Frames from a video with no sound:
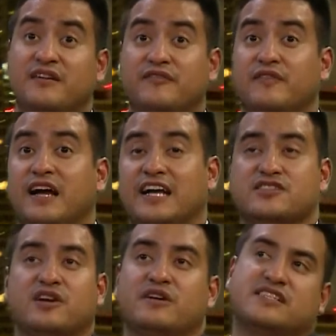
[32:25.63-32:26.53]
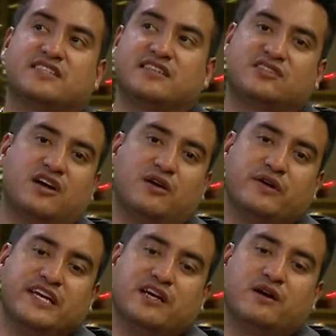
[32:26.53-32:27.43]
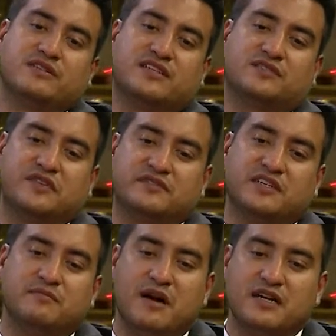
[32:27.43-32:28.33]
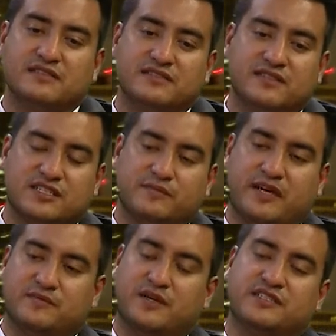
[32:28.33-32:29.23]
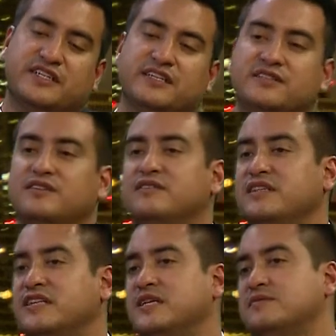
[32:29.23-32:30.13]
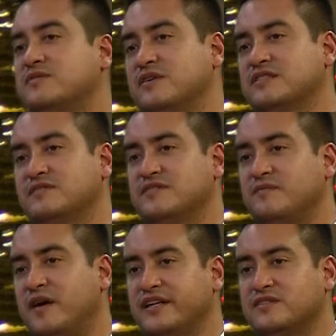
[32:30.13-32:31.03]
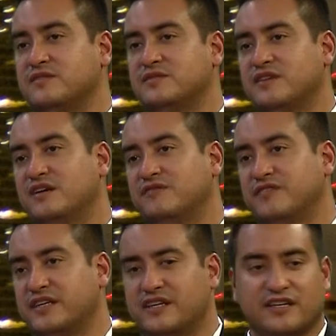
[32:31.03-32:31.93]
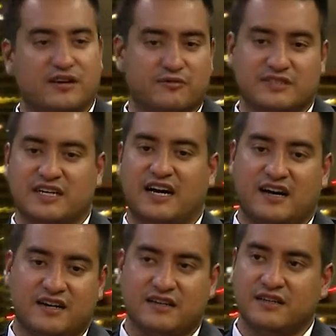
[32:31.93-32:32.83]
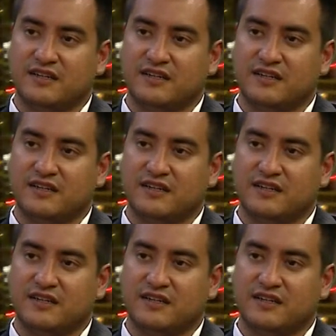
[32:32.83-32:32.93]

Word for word: You know. And so he so he goes, does 15 months. That's about as much as he can do, and he keeps the rest of his money to himself, mm -hmm. and he mm-hmm. can go retire.